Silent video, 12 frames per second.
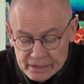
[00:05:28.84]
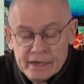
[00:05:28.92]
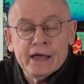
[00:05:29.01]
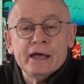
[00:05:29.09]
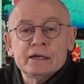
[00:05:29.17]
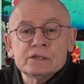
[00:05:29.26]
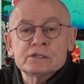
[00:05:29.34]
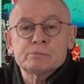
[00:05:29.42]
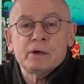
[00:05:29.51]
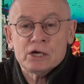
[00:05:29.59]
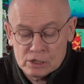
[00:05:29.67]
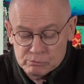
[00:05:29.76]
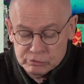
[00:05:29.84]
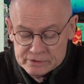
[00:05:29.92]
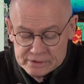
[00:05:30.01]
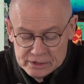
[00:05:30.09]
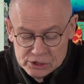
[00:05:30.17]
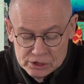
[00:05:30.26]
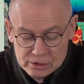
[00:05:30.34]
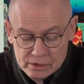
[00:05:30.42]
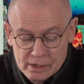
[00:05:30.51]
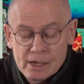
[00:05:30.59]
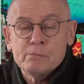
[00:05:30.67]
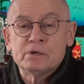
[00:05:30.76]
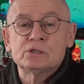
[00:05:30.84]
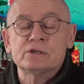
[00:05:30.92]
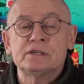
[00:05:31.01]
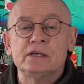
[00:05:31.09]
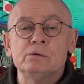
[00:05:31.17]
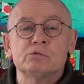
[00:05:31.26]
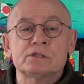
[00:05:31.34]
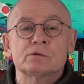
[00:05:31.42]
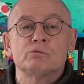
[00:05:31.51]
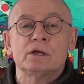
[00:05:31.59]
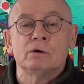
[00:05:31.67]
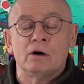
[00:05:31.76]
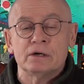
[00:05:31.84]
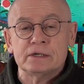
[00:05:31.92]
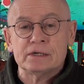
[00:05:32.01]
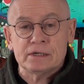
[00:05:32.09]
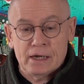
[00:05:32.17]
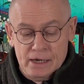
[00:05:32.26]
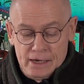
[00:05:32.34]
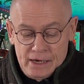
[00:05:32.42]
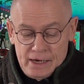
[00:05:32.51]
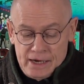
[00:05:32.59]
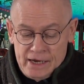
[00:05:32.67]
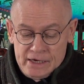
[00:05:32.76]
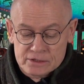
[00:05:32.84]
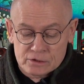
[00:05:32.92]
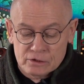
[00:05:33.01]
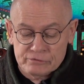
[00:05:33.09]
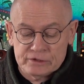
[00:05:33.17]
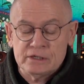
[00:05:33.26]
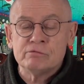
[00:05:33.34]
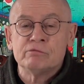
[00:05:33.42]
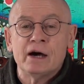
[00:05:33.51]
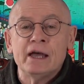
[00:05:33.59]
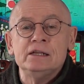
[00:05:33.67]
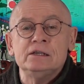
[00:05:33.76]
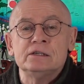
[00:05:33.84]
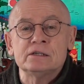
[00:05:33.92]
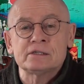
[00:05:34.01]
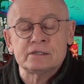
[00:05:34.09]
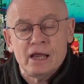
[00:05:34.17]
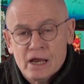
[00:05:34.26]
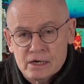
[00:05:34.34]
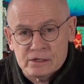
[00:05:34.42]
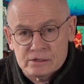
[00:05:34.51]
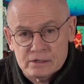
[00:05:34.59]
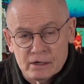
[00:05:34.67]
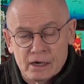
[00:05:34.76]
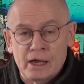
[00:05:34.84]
had a special position because he was regarded as of divine descent.